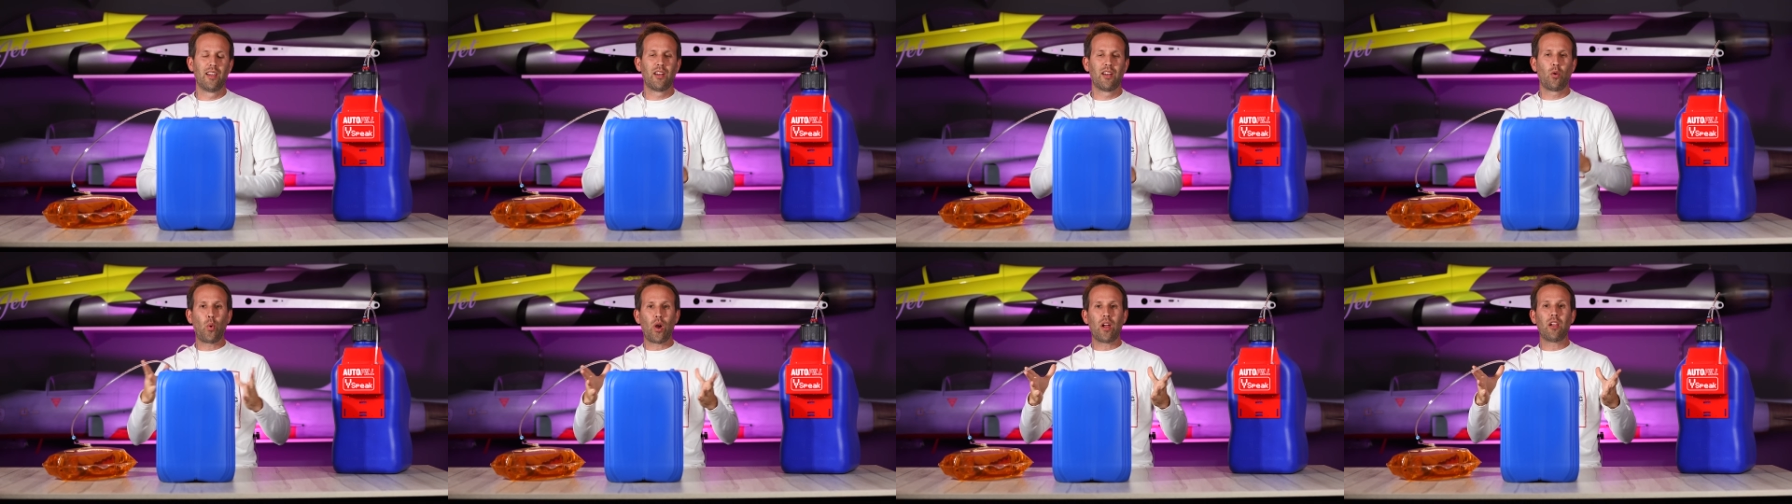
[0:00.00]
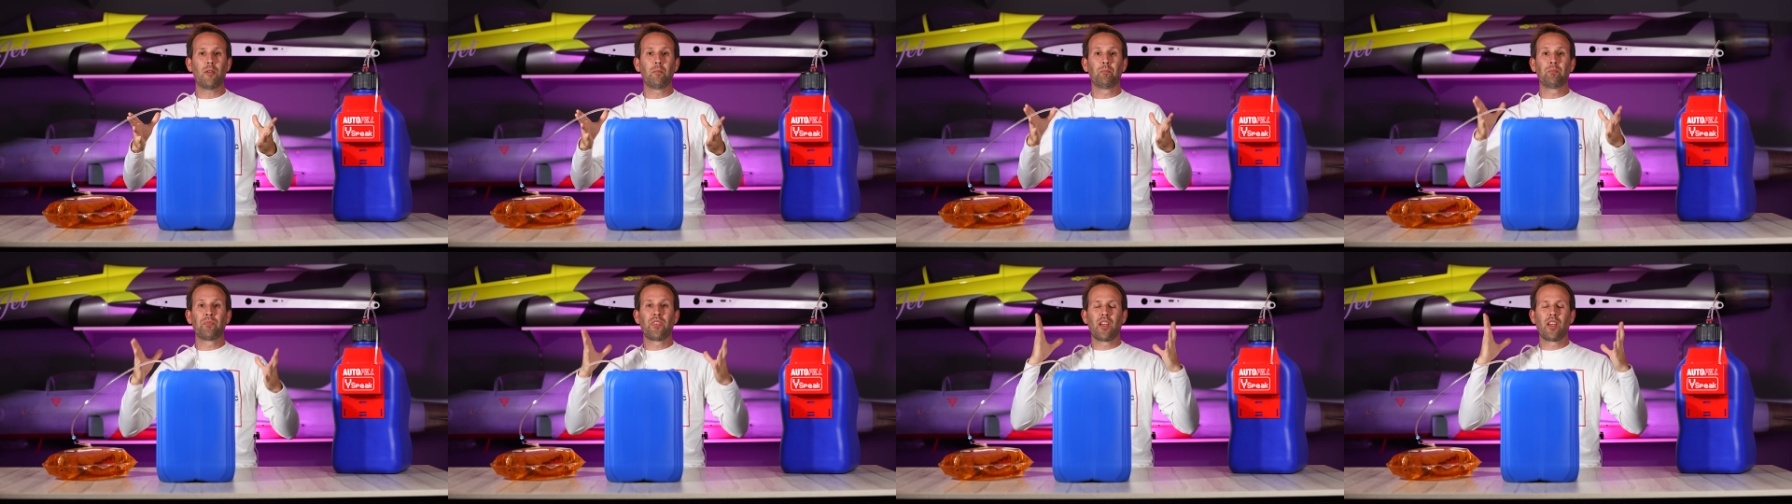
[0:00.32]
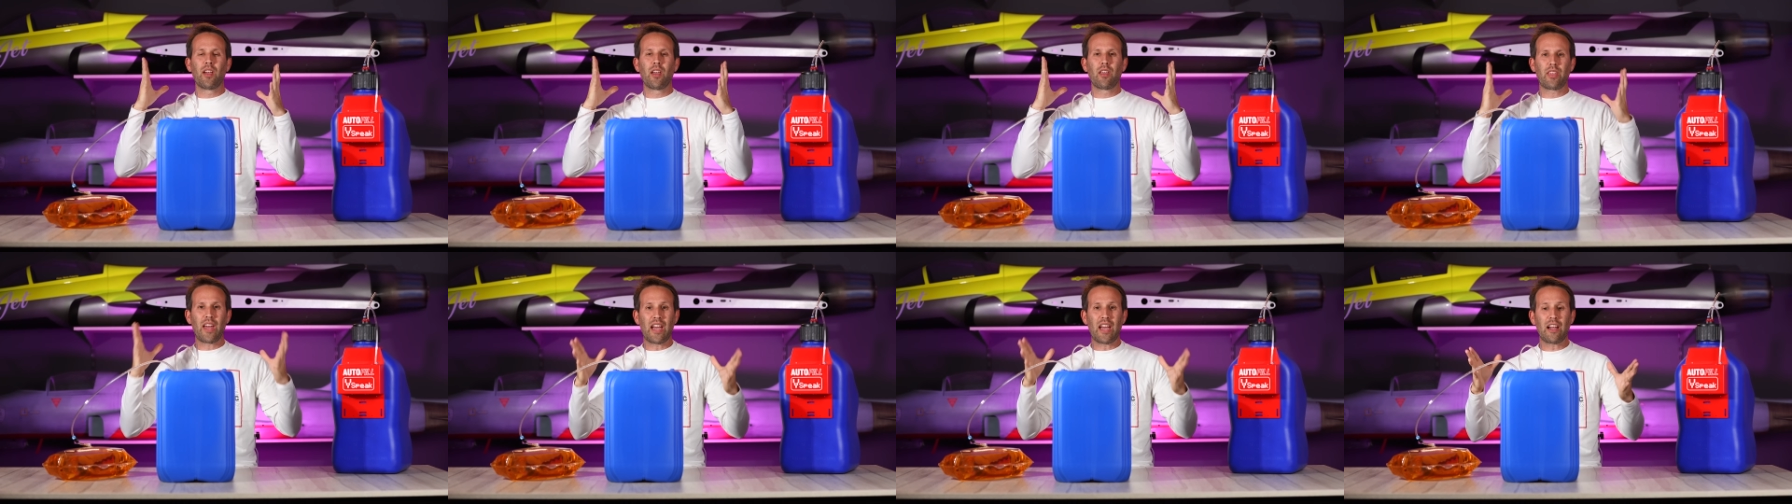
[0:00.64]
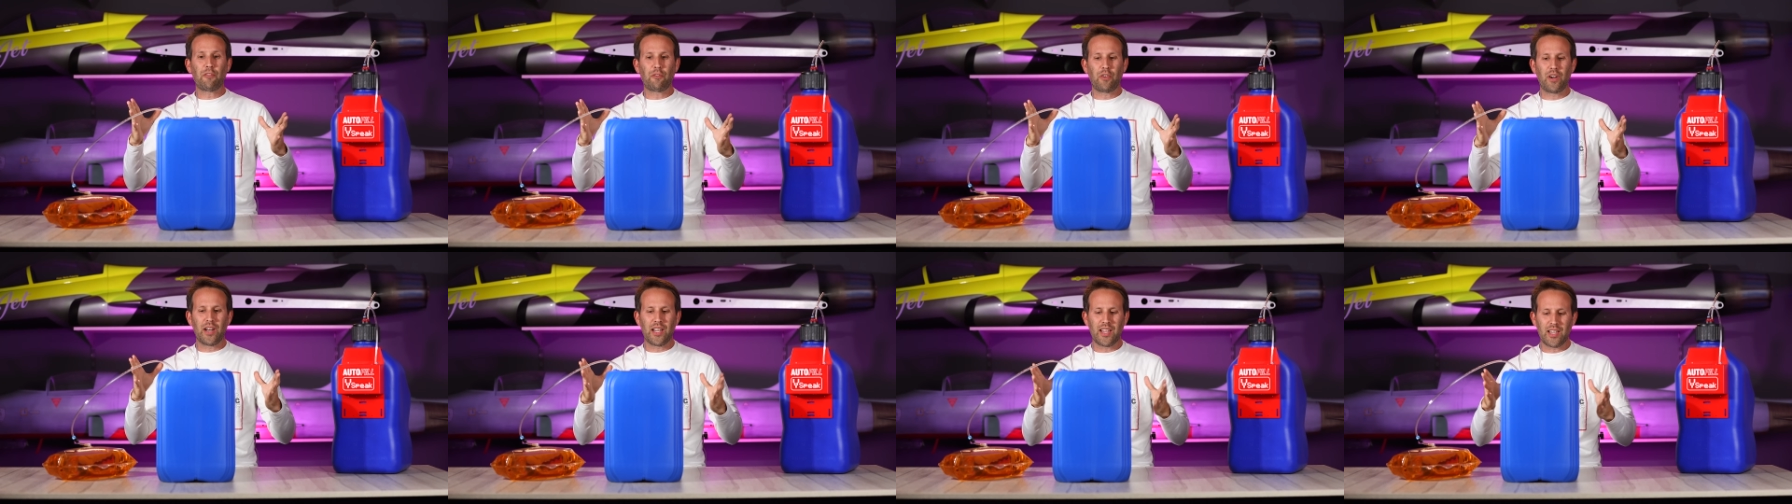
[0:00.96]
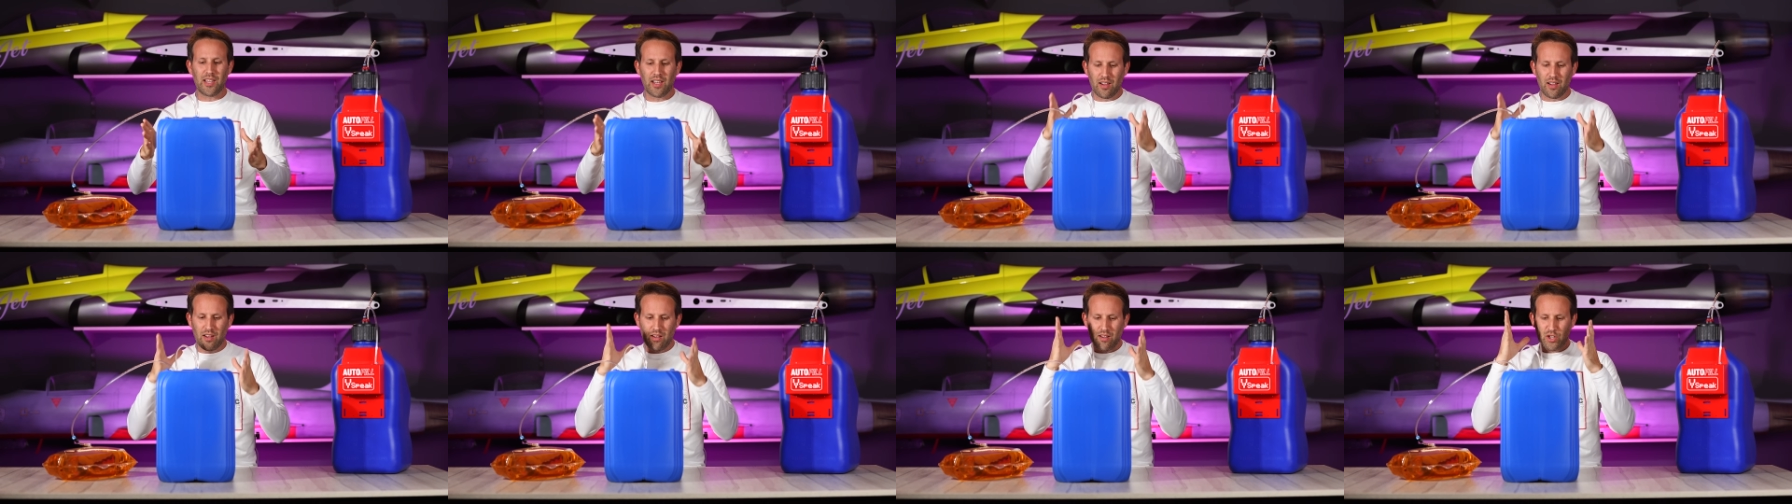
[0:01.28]
Well,
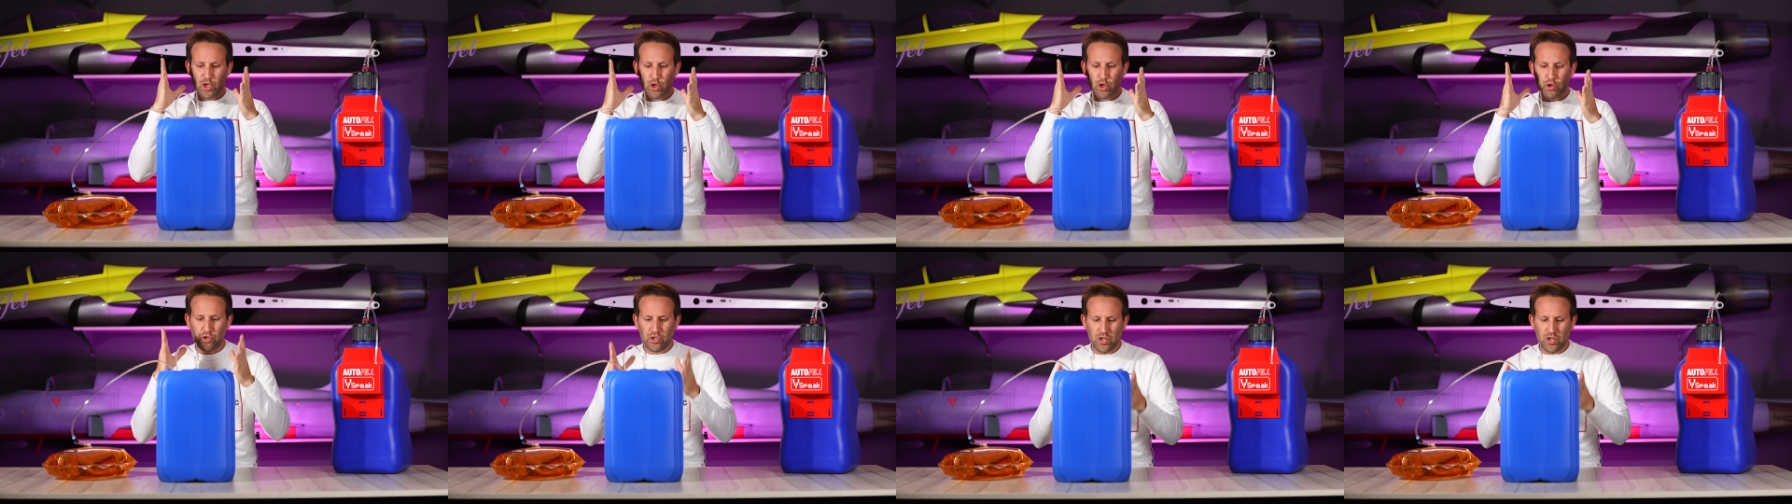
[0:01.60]
thankfully, you